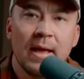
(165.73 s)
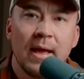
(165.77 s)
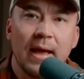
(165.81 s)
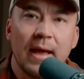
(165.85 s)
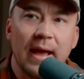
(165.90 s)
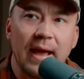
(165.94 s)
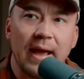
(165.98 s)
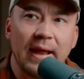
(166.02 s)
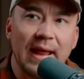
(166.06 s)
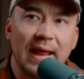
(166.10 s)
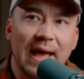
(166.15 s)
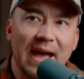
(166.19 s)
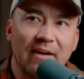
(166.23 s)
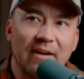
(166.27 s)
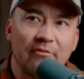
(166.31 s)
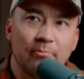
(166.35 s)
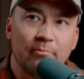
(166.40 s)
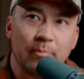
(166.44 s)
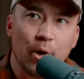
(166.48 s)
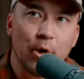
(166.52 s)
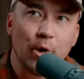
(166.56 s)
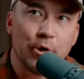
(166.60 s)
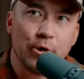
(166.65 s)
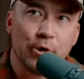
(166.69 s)
and have
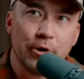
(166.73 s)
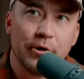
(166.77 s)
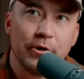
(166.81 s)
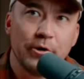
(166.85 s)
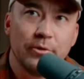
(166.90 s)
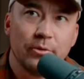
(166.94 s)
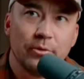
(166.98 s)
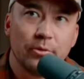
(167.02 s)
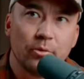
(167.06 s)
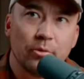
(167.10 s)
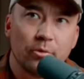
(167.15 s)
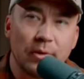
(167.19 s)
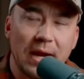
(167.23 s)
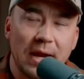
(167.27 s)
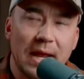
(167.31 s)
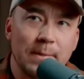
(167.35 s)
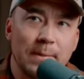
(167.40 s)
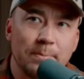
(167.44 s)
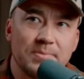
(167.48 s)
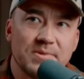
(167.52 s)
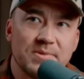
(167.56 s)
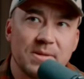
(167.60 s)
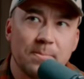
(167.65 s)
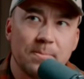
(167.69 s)
murdered,
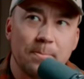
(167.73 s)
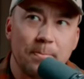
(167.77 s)
raped,